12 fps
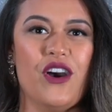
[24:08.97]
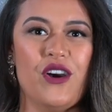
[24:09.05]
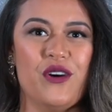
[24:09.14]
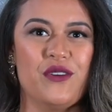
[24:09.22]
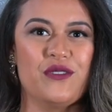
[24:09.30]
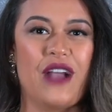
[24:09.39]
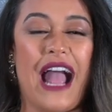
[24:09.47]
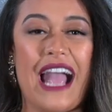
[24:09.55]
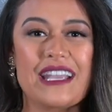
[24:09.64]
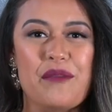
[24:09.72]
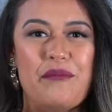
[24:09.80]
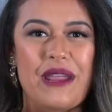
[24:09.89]

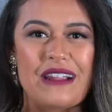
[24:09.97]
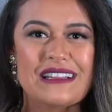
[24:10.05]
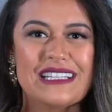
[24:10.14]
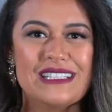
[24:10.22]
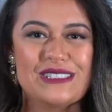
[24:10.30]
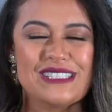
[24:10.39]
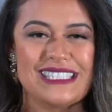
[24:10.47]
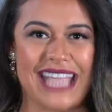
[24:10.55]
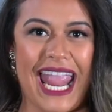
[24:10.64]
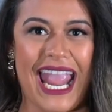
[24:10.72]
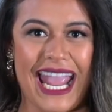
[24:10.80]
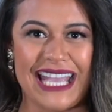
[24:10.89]
I could barely
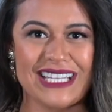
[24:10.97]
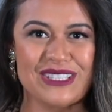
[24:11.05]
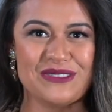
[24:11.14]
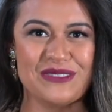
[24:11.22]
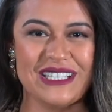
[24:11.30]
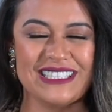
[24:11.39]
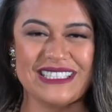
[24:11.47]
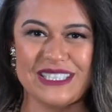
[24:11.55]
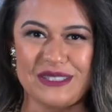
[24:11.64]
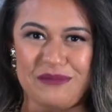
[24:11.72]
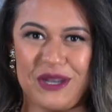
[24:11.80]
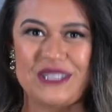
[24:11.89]
understand what
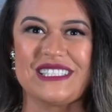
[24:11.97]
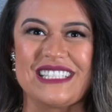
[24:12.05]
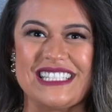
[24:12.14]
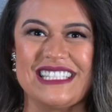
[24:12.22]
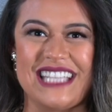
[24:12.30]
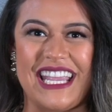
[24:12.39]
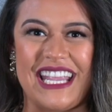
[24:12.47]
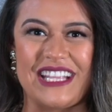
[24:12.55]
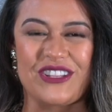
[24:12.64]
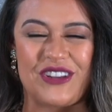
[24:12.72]
this person is saying.